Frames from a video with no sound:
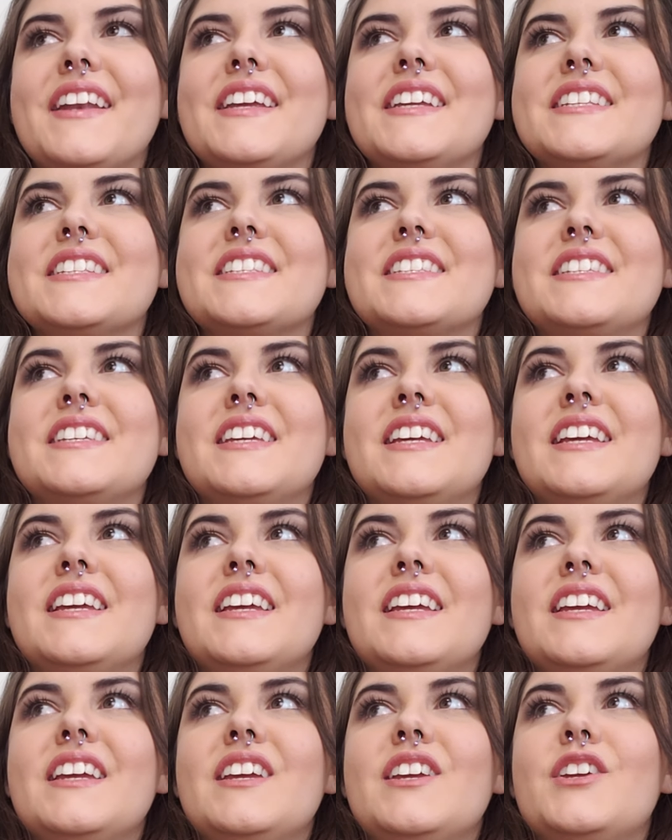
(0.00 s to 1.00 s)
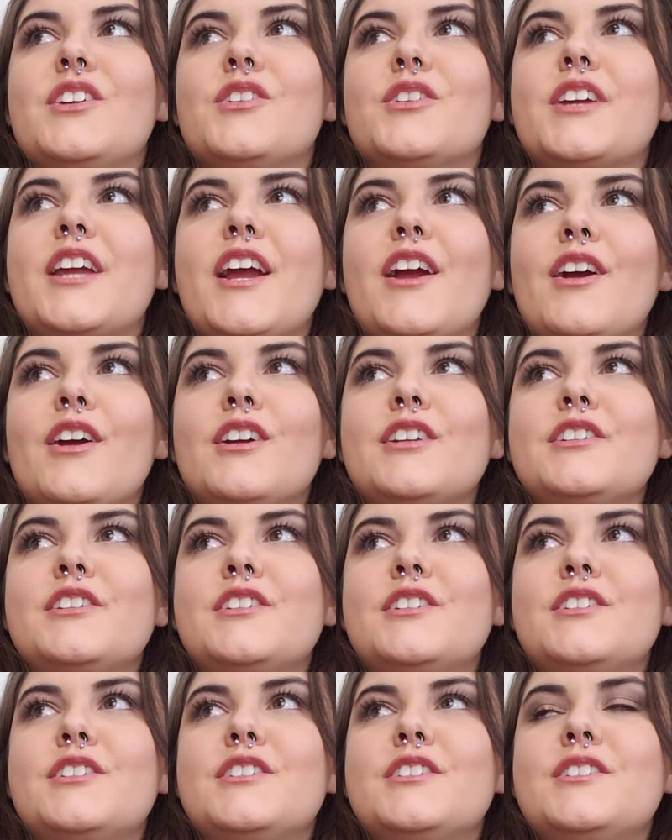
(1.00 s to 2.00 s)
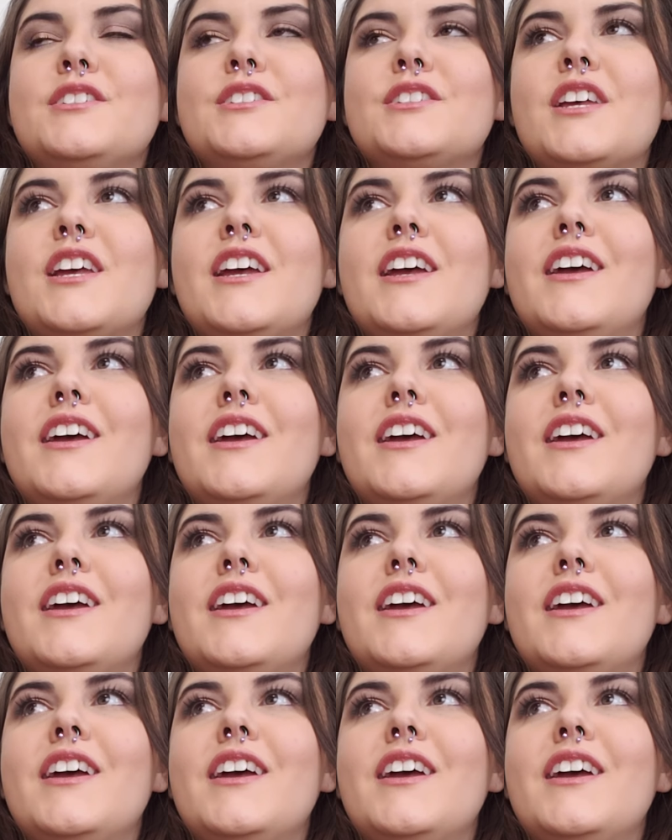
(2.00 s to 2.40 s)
It's your characters